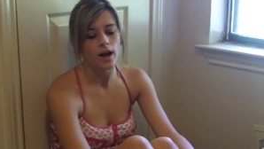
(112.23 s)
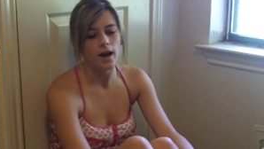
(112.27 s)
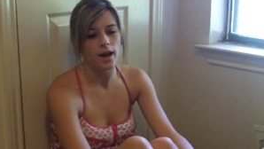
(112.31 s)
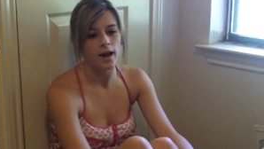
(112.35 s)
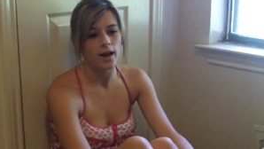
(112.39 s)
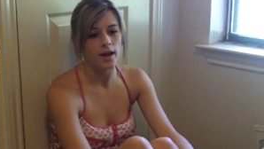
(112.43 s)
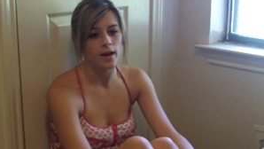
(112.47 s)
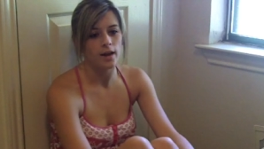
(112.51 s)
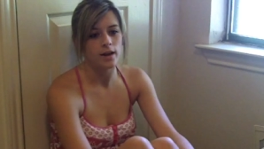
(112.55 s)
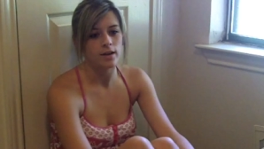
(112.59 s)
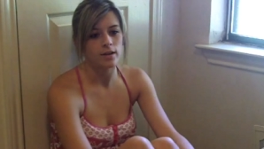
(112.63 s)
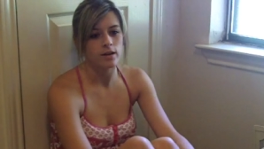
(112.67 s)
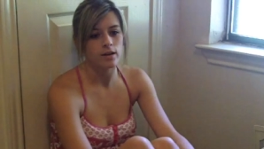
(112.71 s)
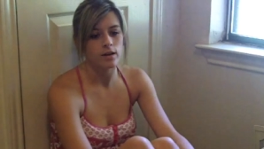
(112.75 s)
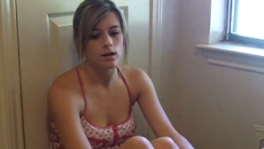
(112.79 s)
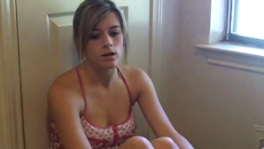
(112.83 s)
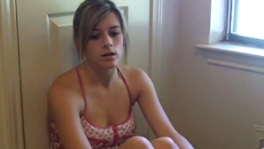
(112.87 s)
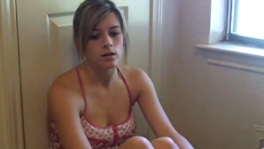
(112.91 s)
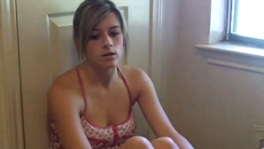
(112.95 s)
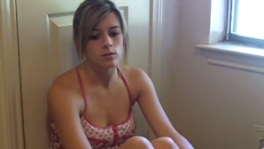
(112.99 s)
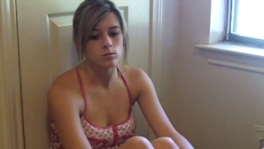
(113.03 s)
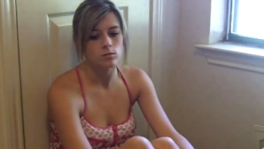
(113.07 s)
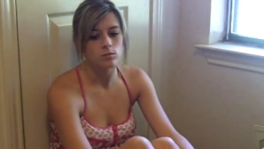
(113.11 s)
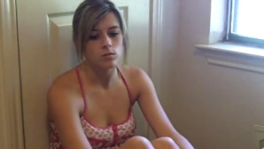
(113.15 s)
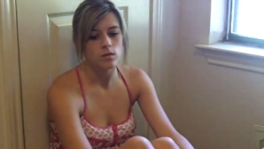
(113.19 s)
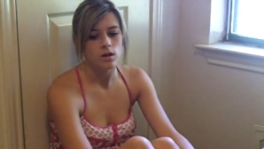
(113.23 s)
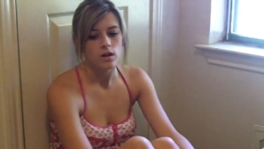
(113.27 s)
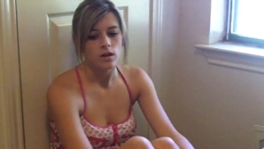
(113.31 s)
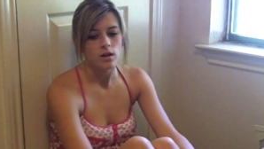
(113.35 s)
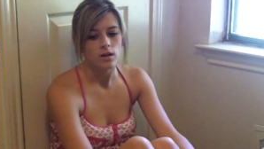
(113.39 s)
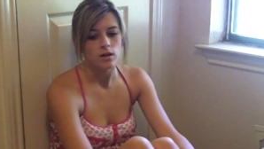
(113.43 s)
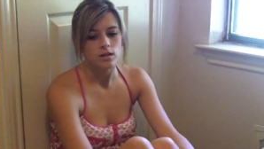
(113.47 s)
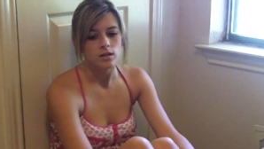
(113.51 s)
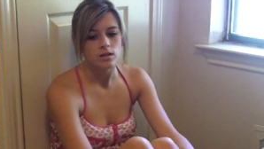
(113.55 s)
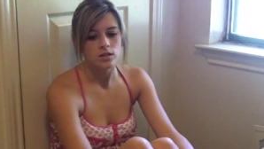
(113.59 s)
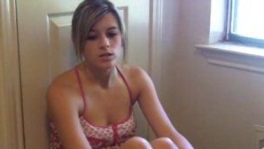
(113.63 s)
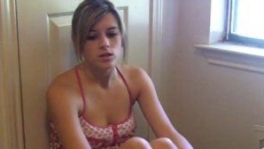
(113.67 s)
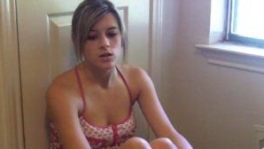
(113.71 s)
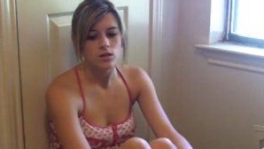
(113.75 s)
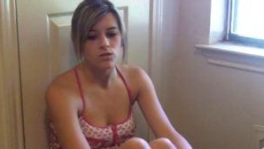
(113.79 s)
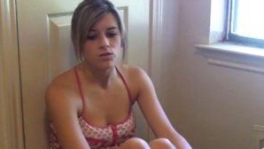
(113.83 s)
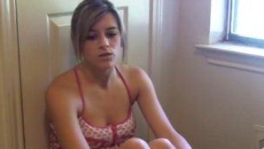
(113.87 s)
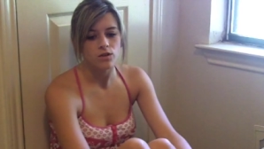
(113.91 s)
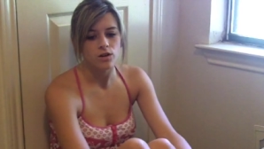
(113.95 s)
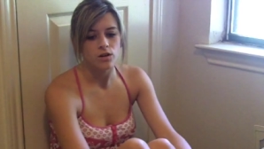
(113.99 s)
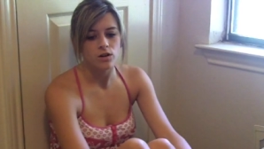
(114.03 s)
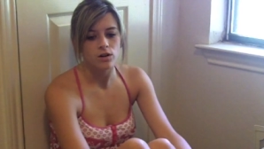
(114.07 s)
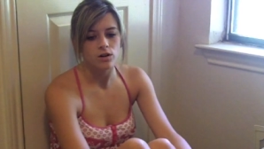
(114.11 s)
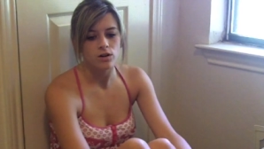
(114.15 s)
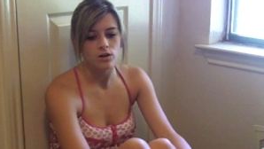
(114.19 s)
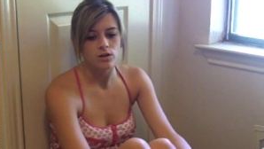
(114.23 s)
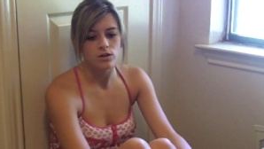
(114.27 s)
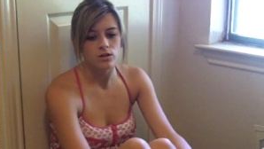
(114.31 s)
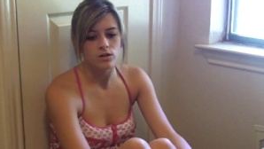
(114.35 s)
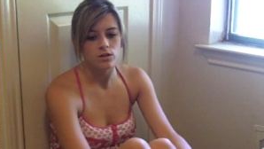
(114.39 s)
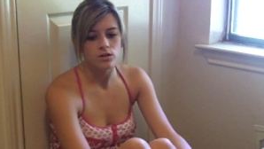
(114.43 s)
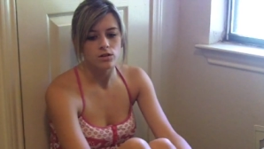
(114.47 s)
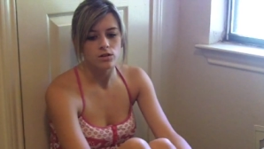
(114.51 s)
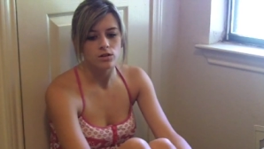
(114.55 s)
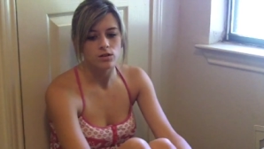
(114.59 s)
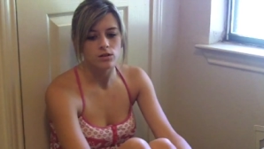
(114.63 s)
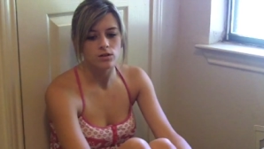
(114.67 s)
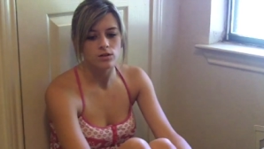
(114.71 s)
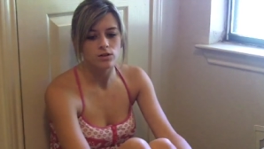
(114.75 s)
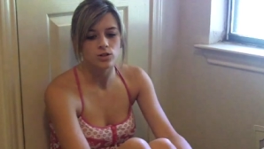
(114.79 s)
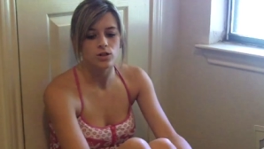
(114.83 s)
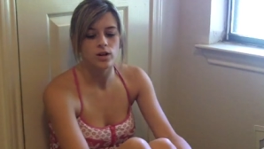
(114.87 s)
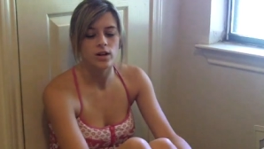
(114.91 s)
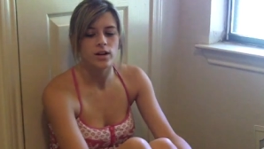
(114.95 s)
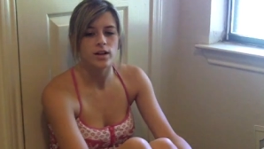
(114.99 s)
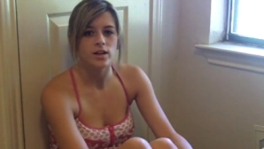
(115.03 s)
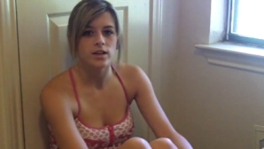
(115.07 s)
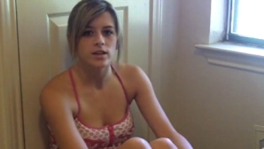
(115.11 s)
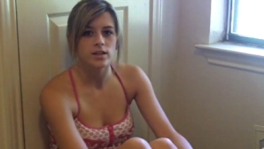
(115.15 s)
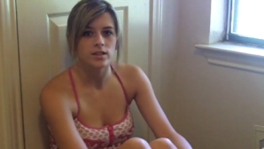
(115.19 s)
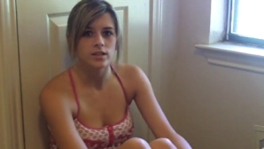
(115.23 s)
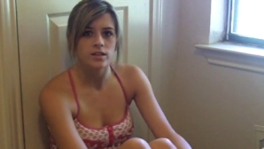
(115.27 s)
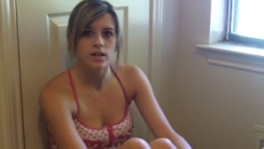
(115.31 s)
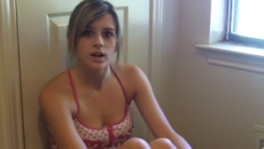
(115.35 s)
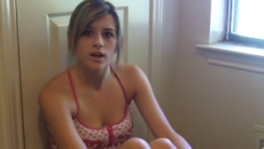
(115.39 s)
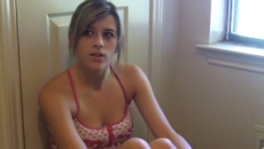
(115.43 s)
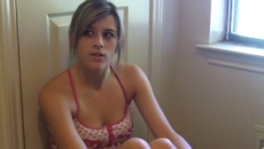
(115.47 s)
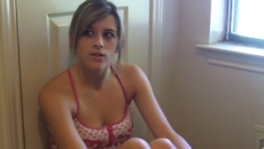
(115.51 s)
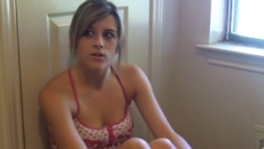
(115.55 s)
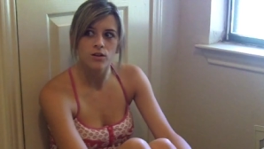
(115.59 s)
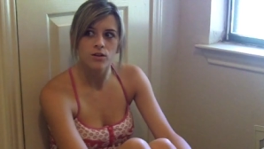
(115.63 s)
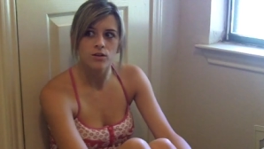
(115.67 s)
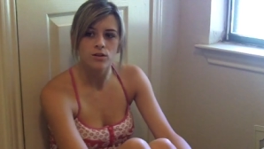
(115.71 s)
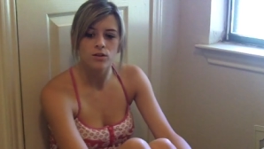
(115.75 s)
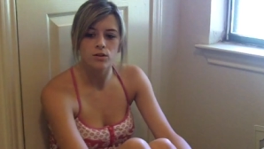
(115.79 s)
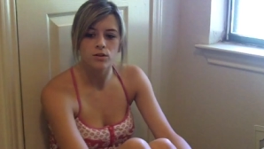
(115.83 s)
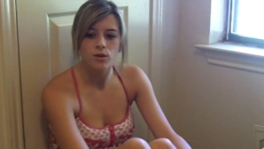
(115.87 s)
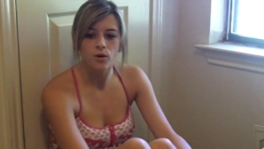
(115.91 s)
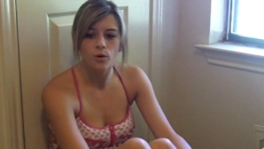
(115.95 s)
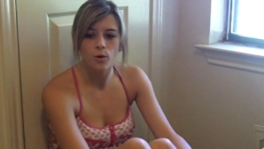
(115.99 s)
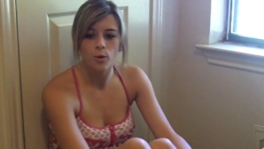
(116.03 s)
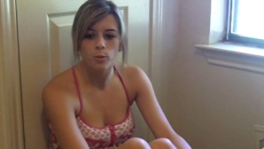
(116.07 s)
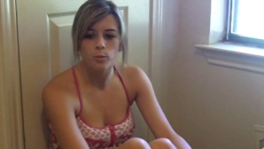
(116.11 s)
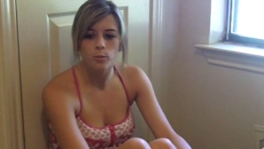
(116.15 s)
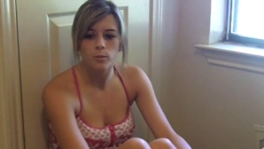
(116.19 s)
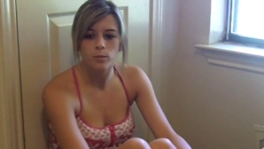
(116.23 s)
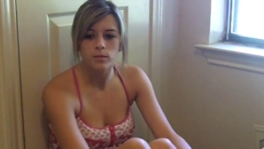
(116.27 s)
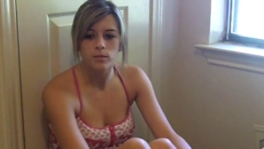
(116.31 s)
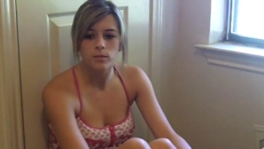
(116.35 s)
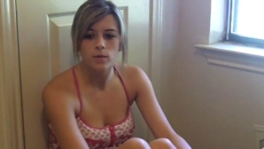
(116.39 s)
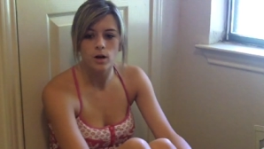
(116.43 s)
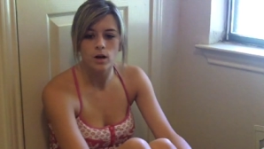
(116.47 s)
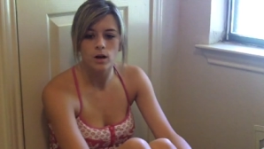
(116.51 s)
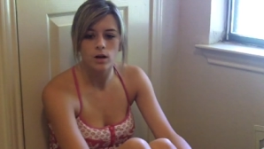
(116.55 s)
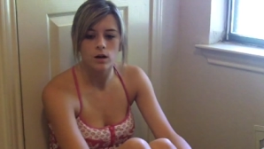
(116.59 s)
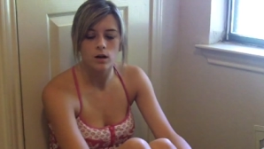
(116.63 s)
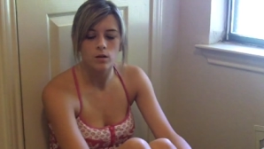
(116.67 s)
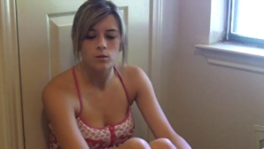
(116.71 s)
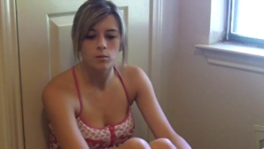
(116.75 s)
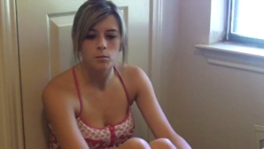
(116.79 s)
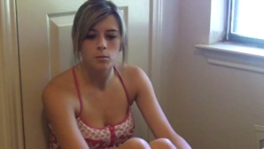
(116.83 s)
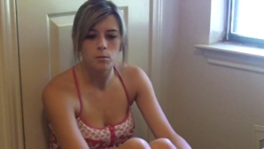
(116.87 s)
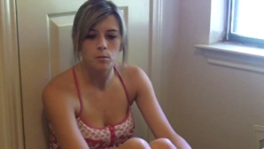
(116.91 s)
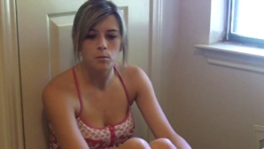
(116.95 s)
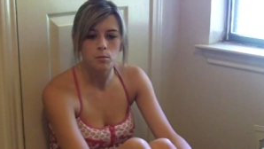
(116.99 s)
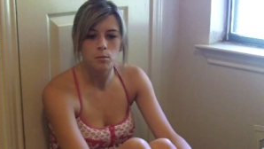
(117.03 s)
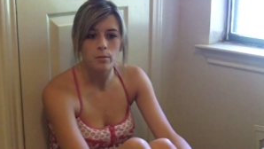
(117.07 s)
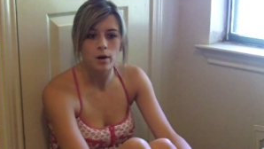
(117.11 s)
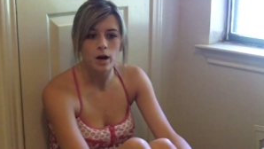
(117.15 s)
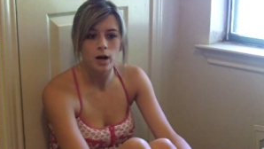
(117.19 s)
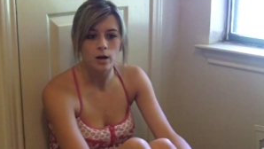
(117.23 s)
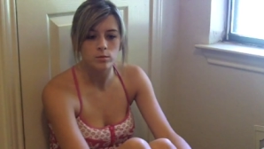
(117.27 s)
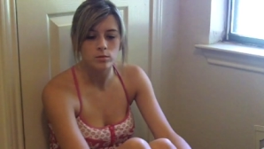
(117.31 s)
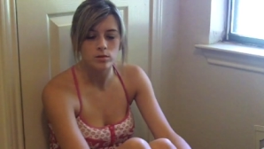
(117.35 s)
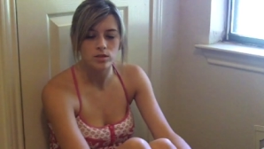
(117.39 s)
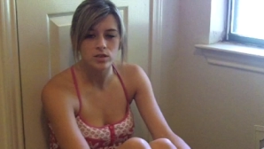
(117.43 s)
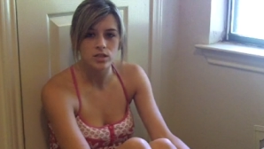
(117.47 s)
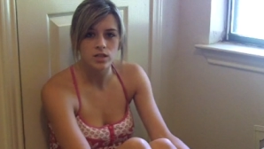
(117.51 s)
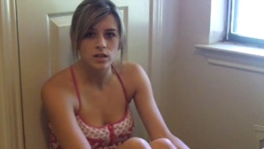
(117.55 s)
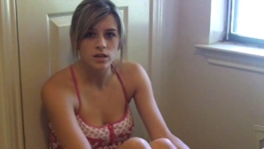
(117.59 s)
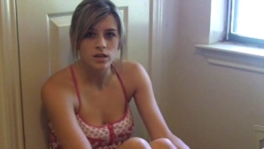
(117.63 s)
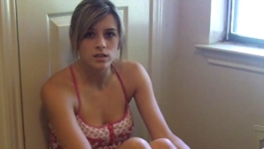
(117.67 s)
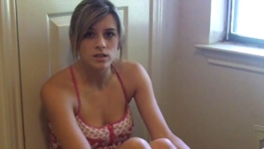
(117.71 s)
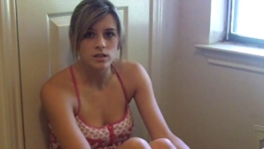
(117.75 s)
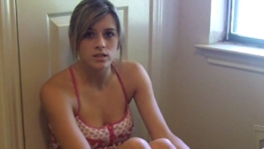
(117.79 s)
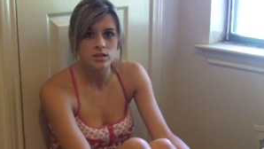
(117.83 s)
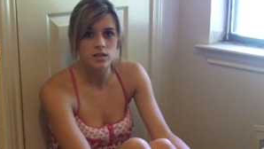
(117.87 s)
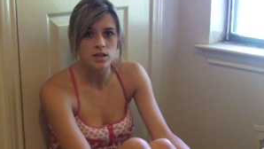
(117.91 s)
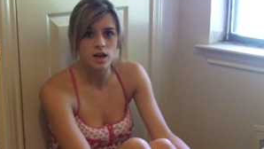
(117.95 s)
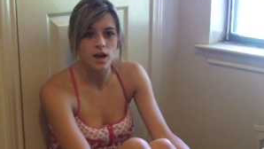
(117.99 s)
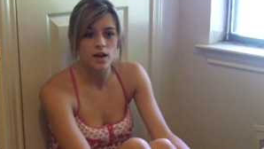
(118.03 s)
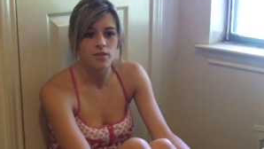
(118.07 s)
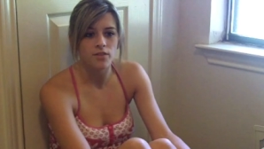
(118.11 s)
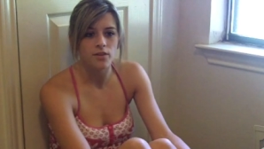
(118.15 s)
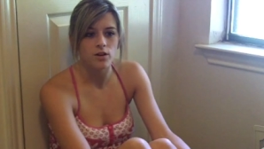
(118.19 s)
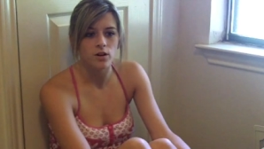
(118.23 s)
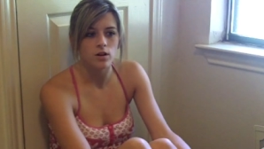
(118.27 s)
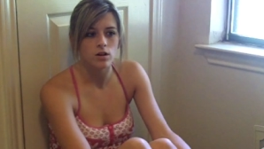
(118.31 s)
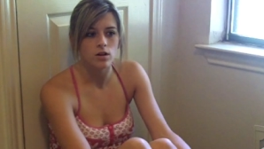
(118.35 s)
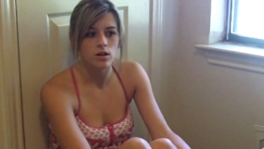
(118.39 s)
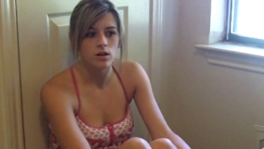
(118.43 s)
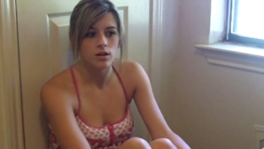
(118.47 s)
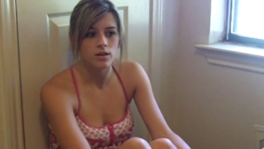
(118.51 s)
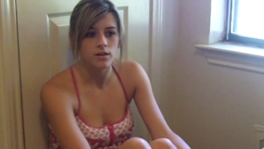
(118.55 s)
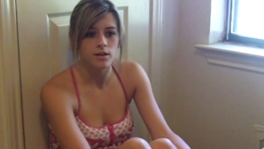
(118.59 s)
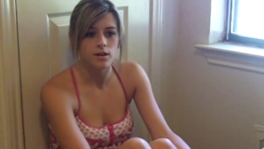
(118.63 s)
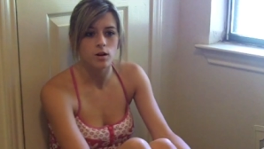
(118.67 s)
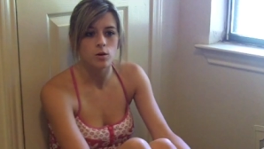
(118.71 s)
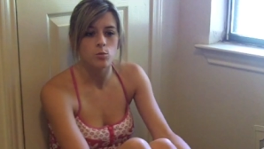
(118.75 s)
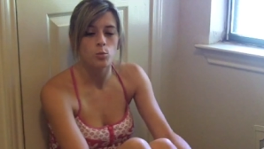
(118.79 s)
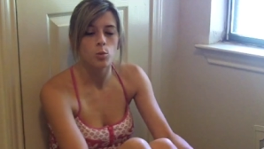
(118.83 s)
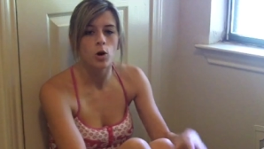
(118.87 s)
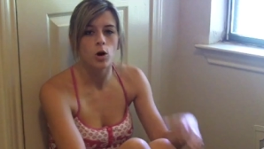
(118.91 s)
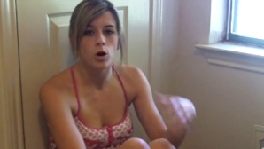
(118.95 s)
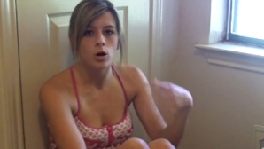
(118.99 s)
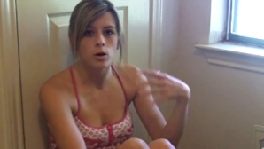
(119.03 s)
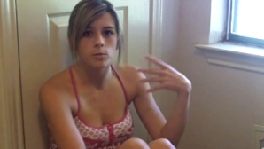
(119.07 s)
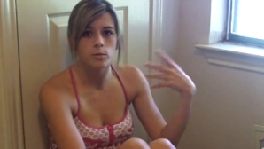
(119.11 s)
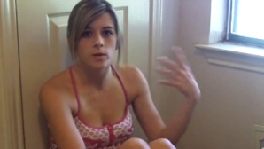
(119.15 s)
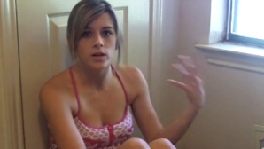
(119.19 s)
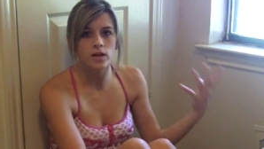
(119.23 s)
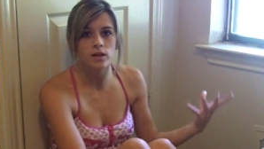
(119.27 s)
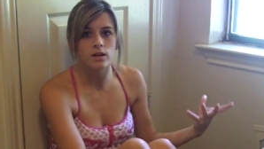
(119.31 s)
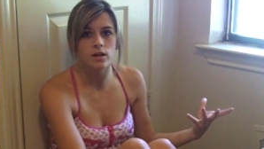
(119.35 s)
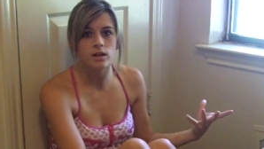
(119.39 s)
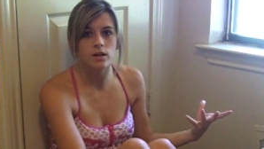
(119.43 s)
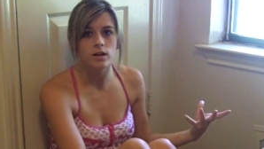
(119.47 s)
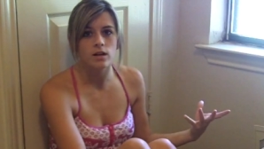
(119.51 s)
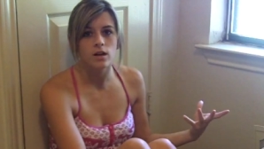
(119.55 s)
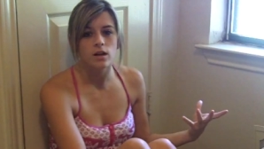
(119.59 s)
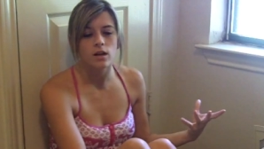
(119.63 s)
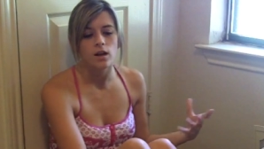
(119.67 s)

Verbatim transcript: And um, so they're they're trying to get together little um, Bible studies at their in their apartment,